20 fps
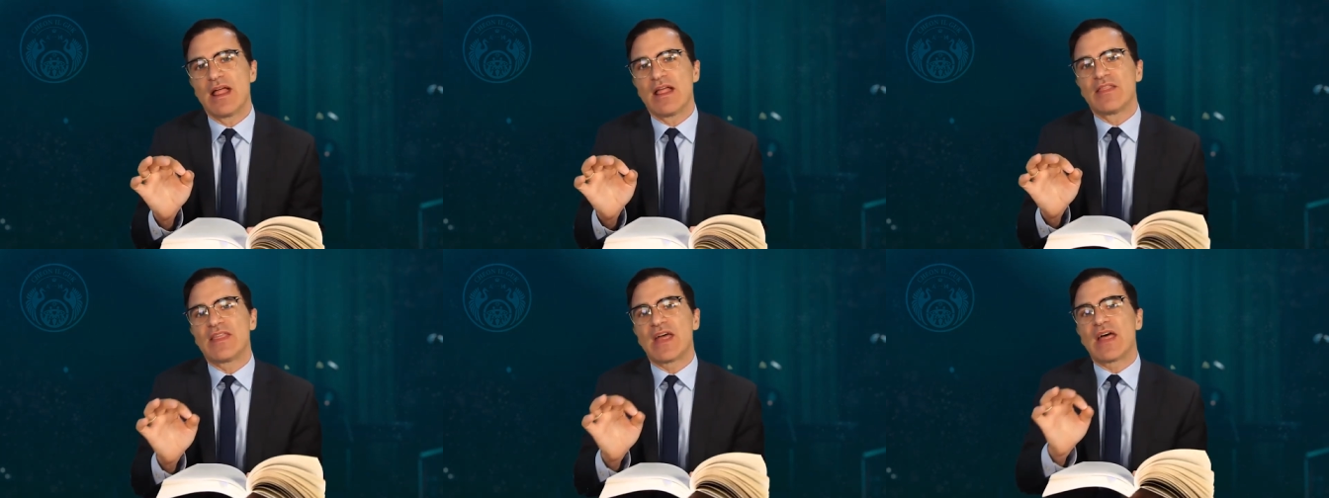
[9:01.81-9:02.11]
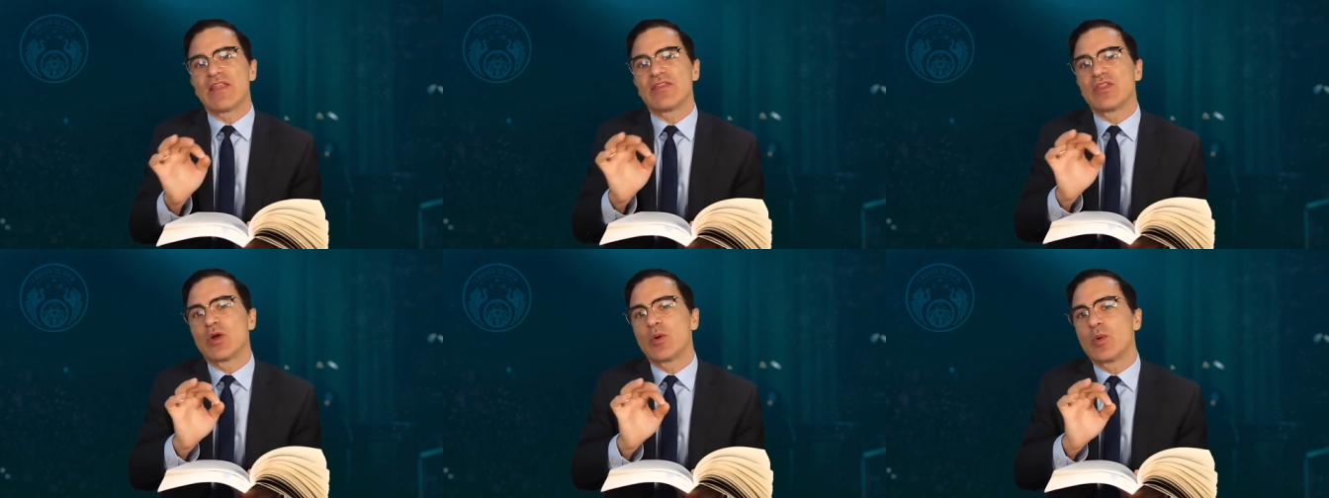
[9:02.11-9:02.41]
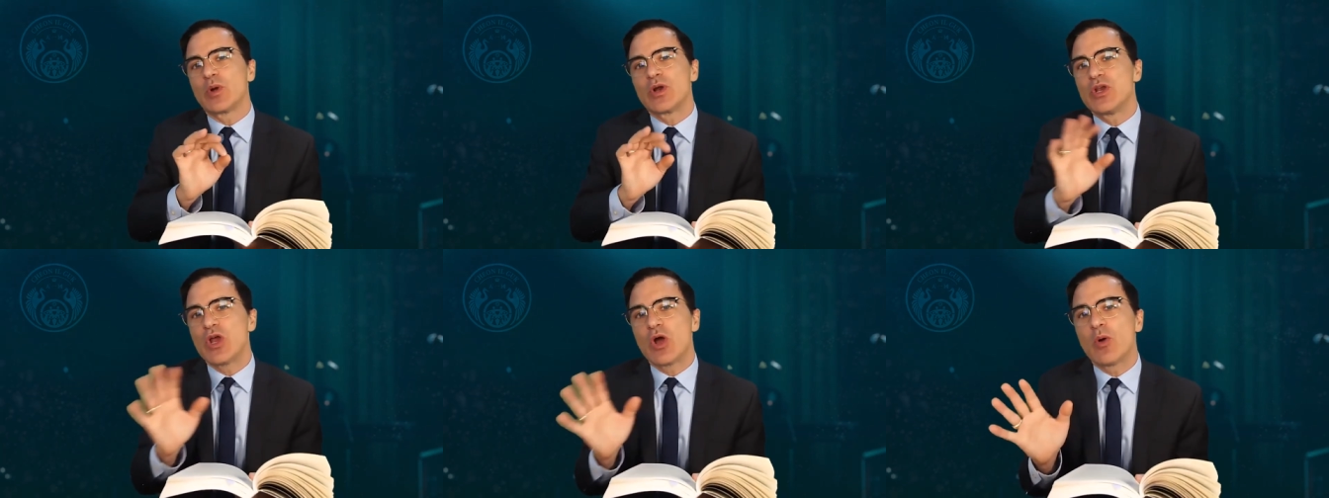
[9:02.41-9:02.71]
that there
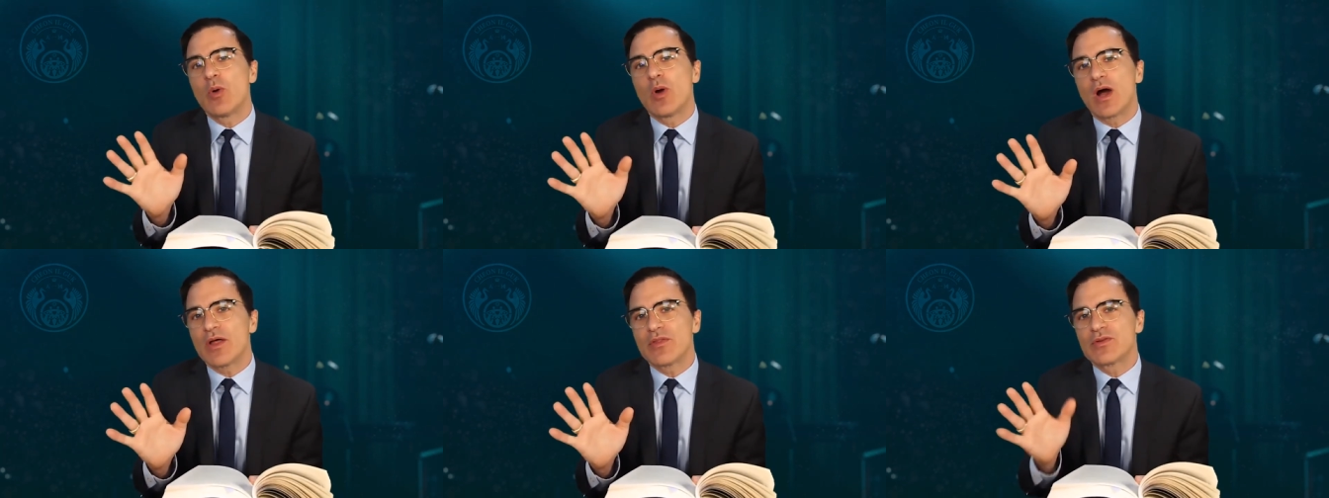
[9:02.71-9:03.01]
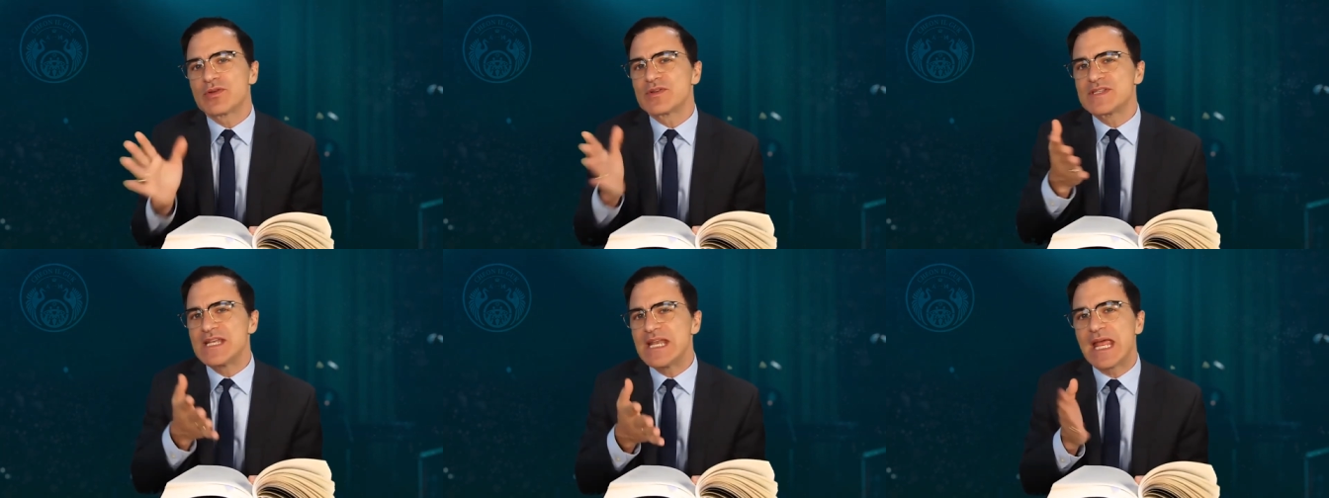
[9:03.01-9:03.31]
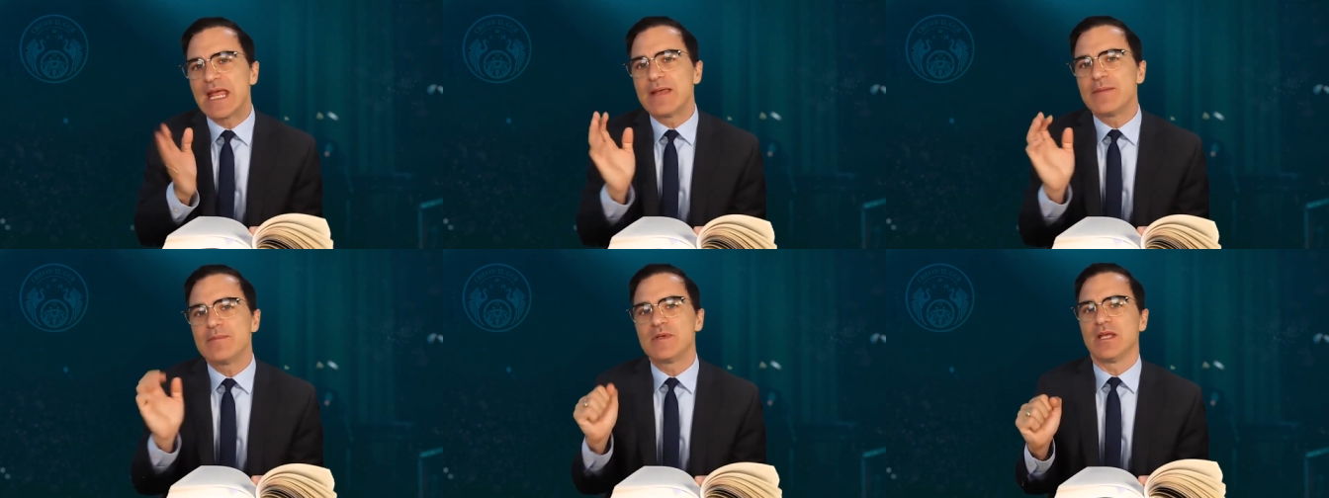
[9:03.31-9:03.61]
were no others
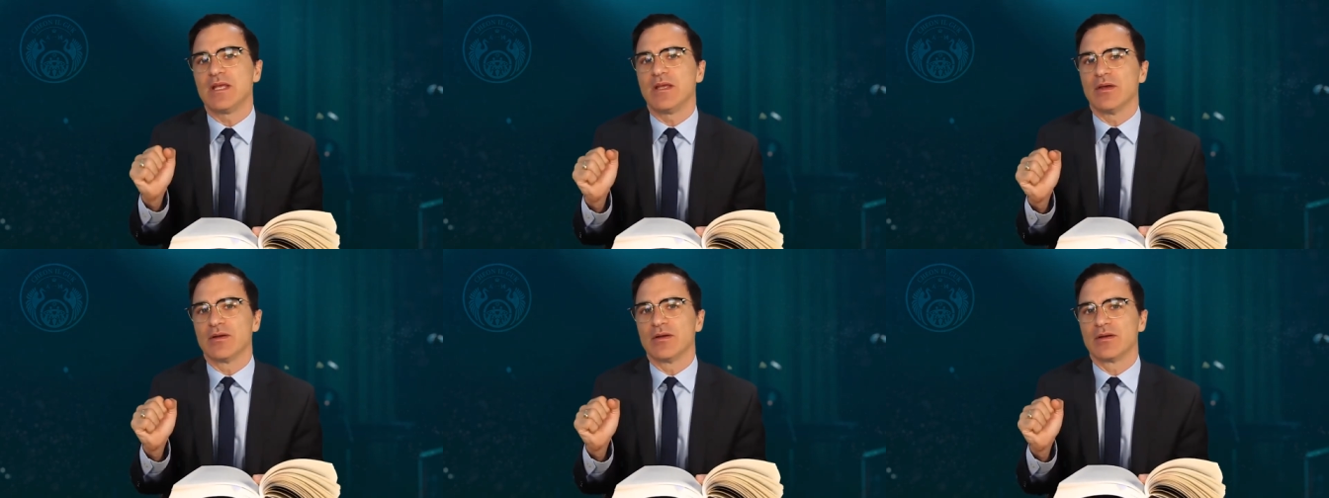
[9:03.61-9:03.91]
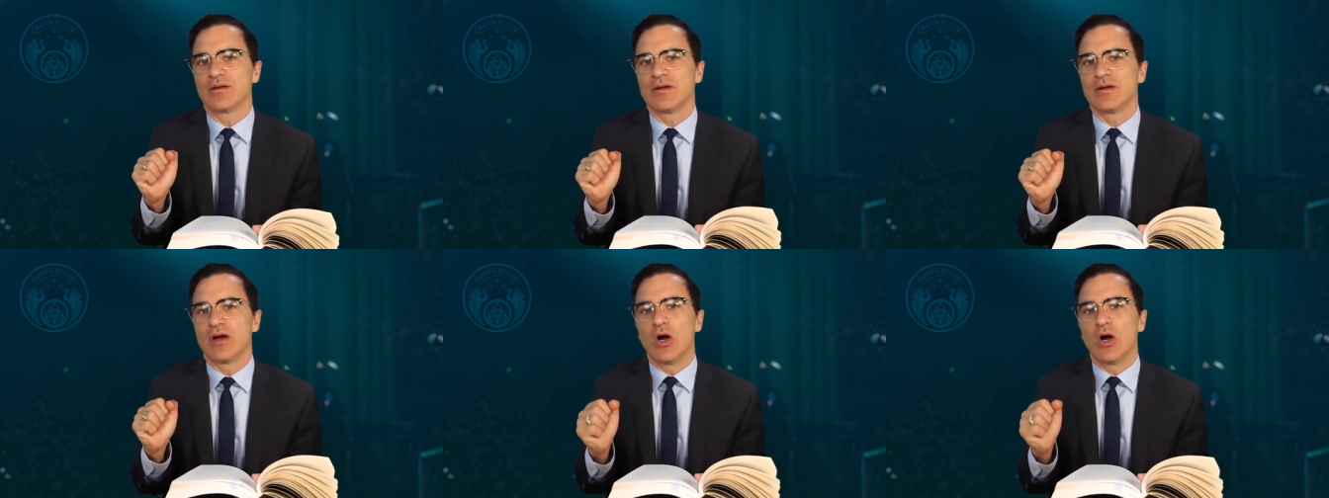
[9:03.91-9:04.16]
named here.